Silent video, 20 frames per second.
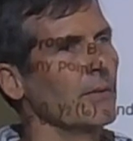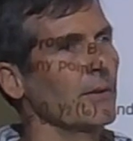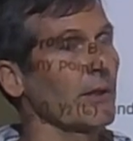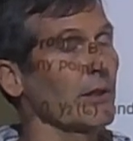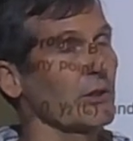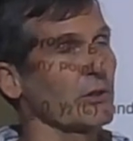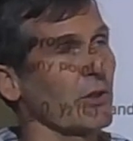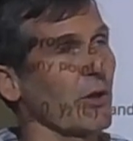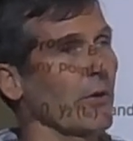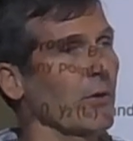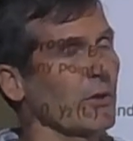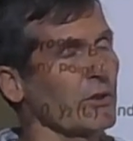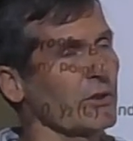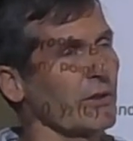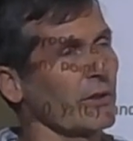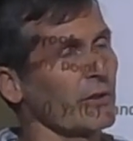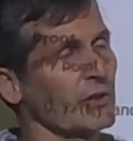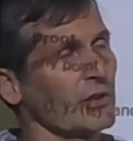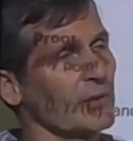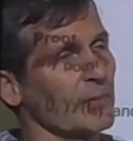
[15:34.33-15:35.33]
can show their
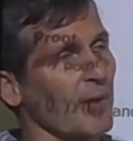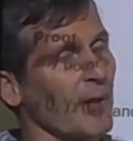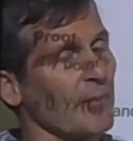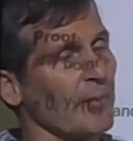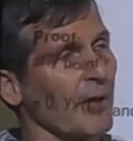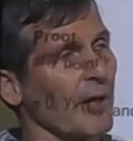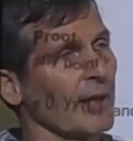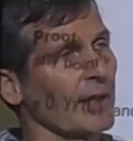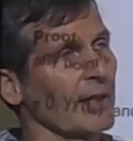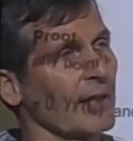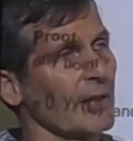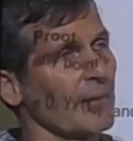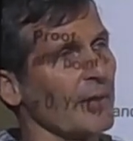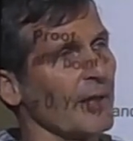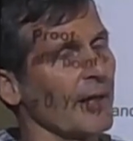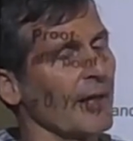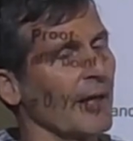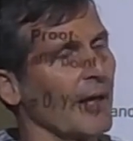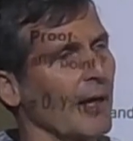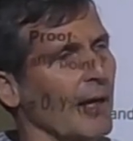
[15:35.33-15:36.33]
solutions by plugging them
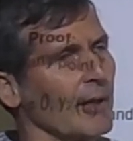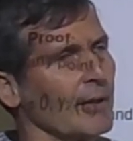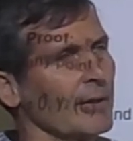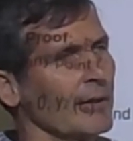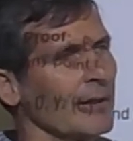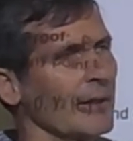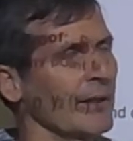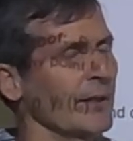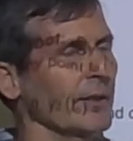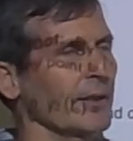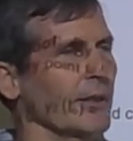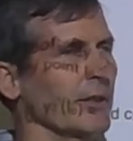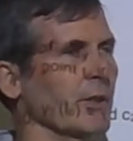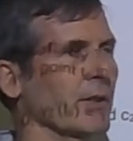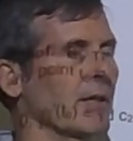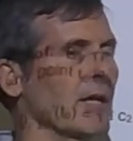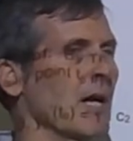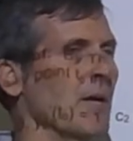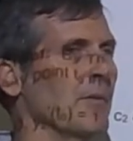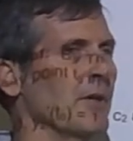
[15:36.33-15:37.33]
in, any
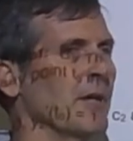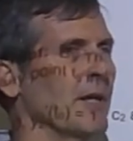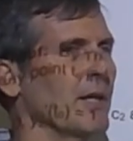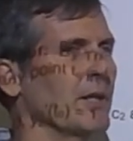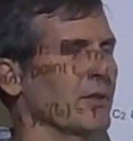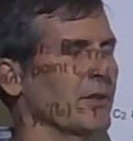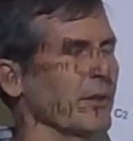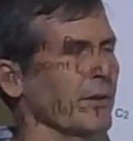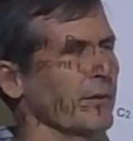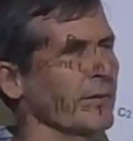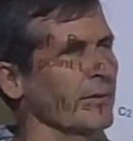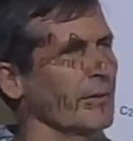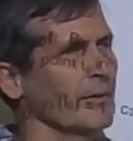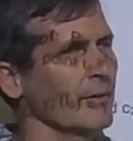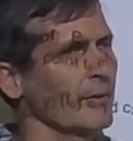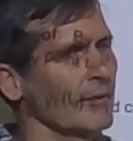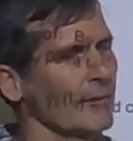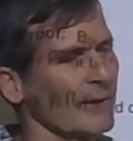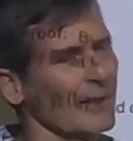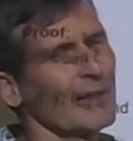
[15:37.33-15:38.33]
linear combination,
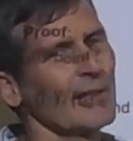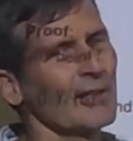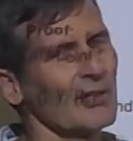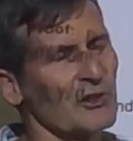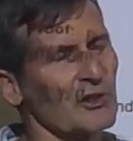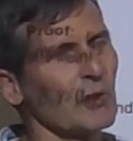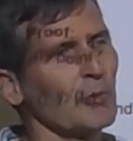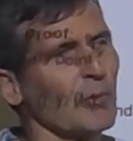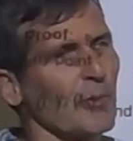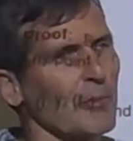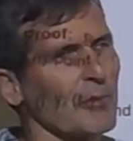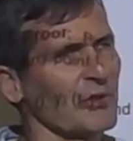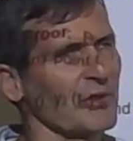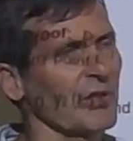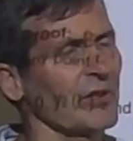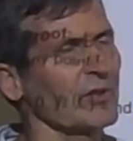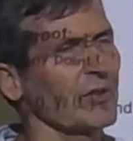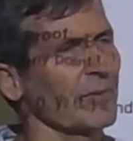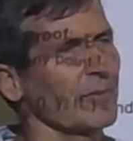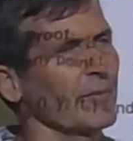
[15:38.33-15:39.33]
any
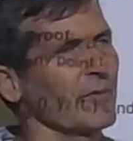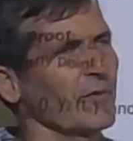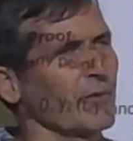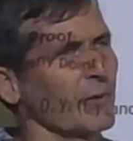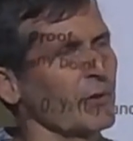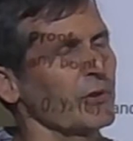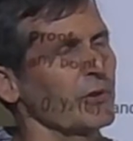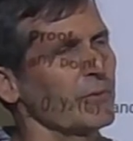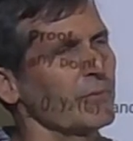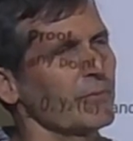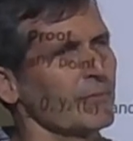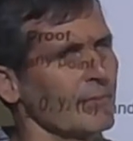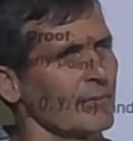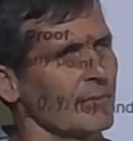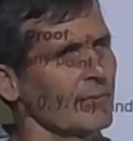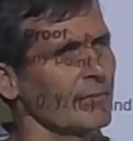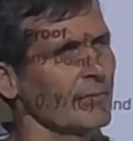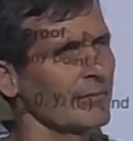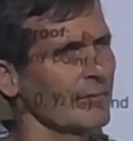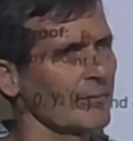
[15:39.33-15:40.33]
superposition for
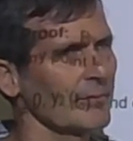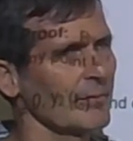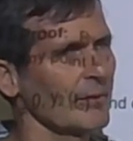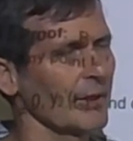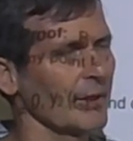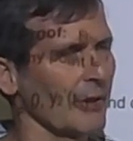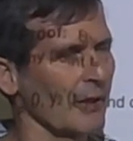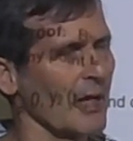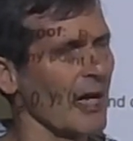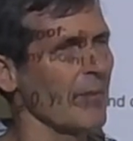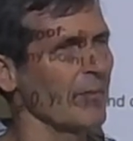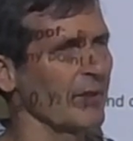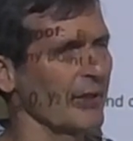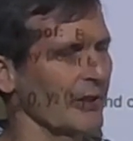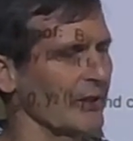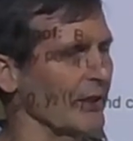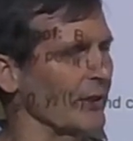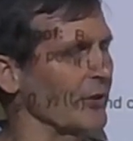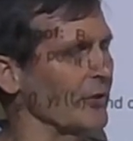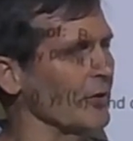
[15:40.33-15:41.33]
linear
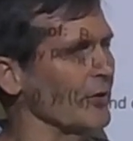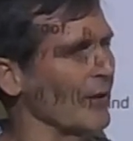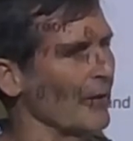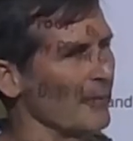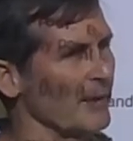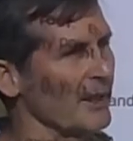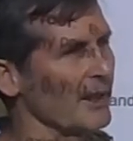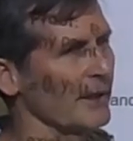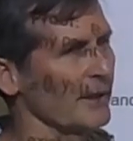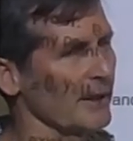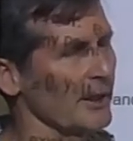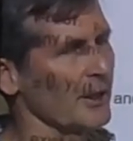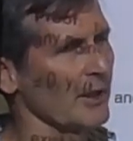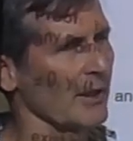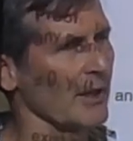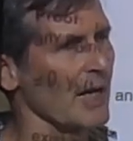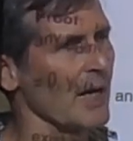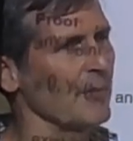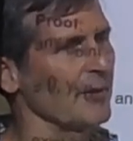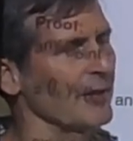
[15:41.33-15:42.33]
combination to them. Any linear
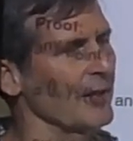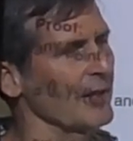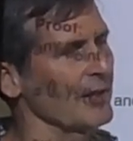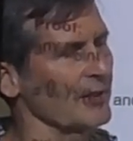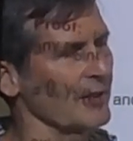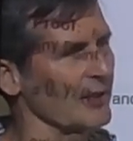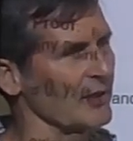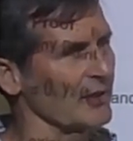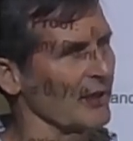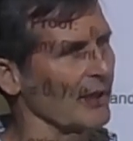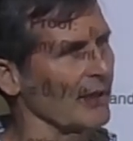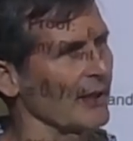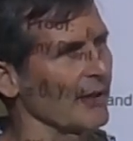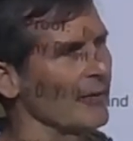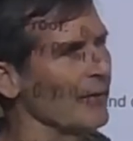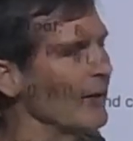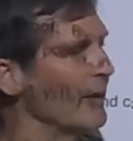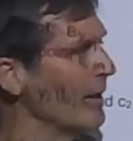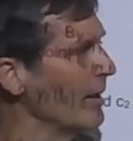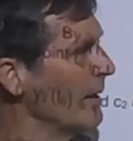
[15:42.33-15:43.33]
combination is, again,
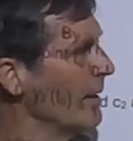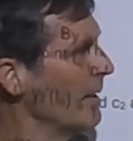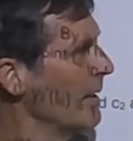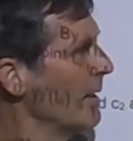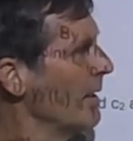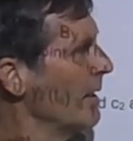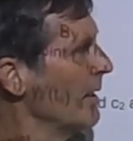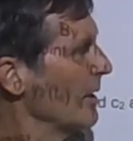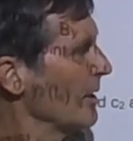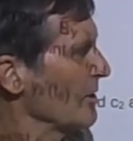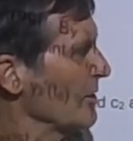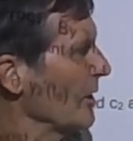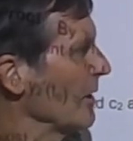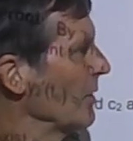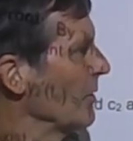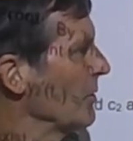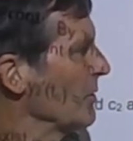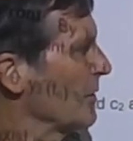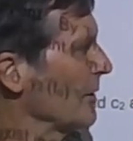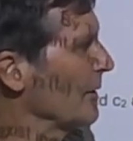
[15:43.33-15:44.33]
a
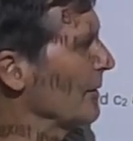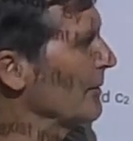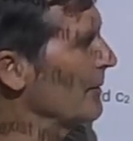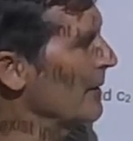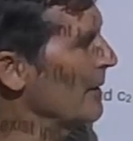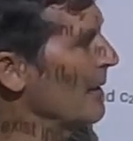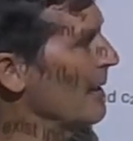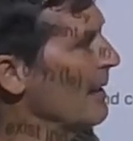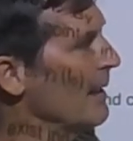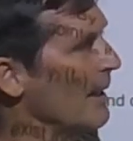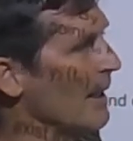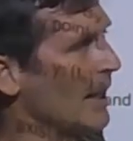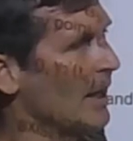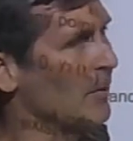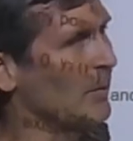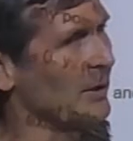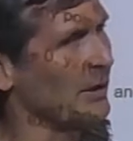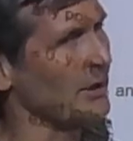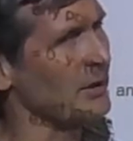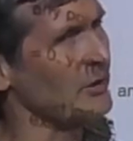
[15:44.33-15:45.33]
solution.
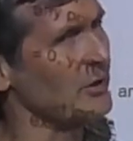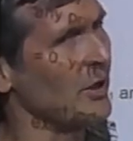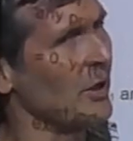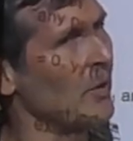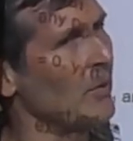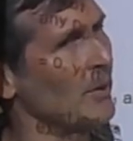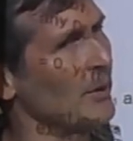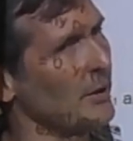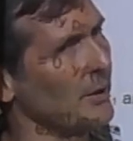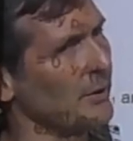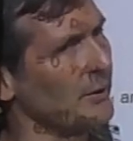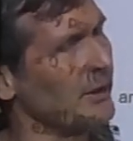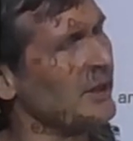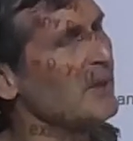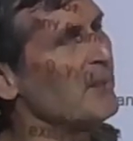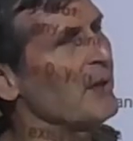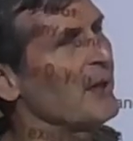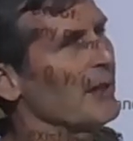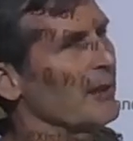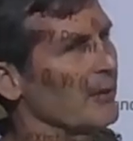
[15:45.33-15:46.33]
And we can show when they're
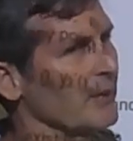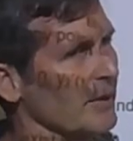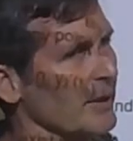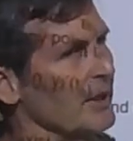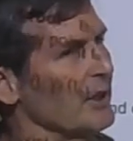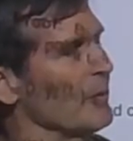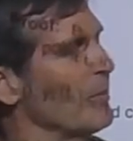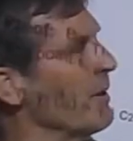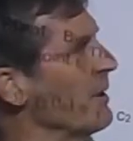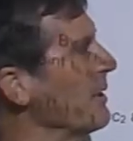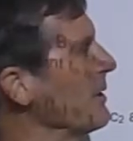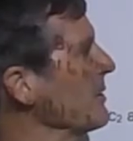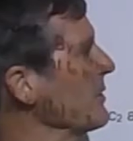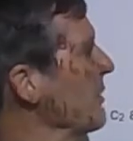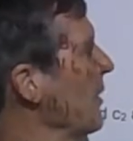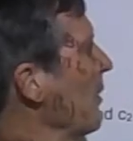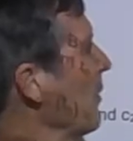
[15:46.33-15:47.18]
dependent or independent, so